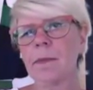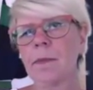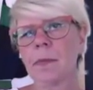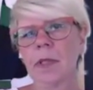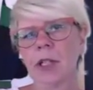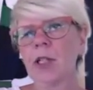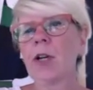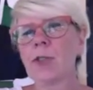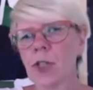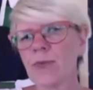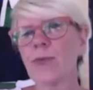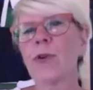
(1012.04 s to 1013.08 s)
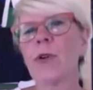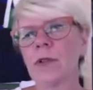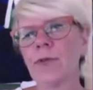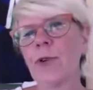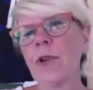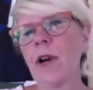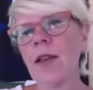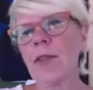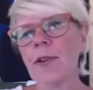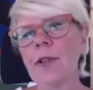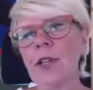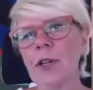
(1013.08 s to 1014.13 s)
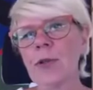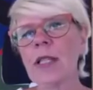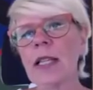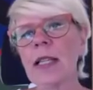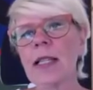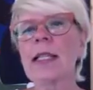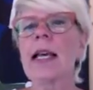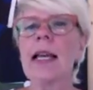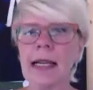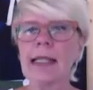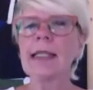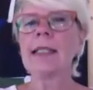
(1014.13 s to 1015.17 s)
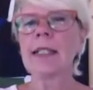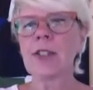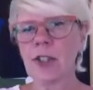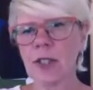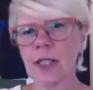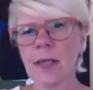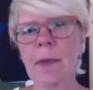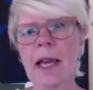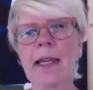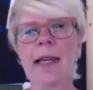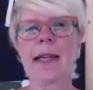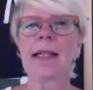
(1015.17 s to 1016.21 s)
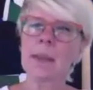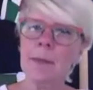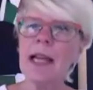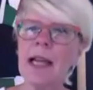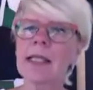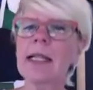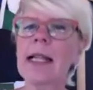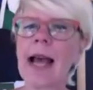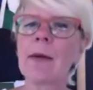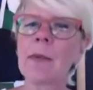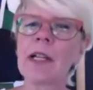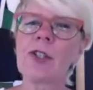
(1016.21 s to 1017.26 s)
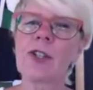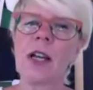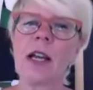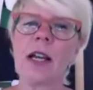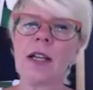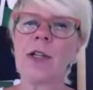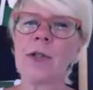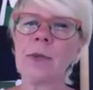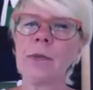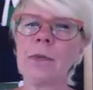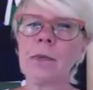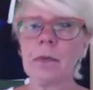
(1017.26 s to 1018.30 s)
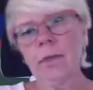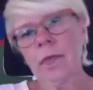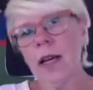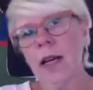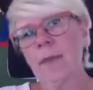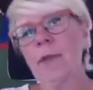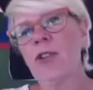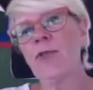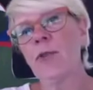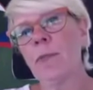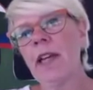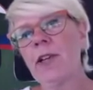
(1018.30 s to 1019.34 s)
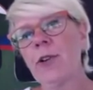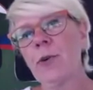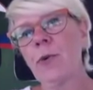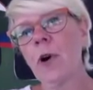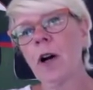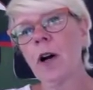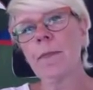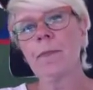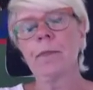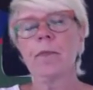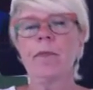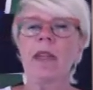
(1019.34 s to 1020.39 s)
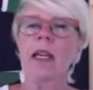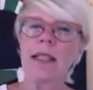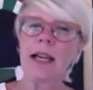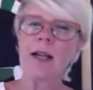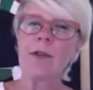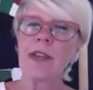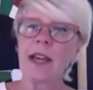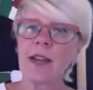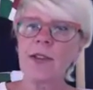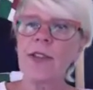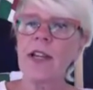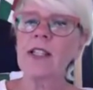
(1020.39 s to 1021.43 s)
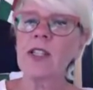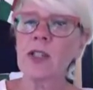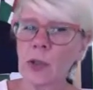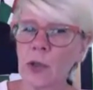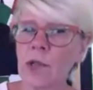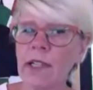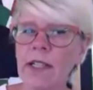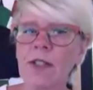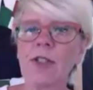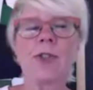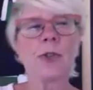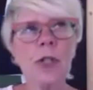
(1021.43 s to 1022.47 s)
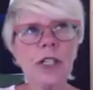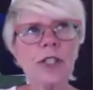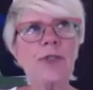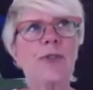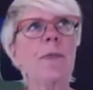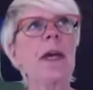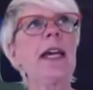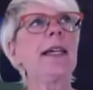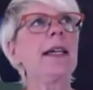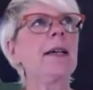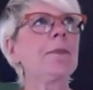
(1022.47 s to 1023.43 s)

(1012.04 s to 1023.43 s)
you know, just for other uses in addition to baking. It depends on how much of a baker you are. Now, the other thing is storage. Storage for baking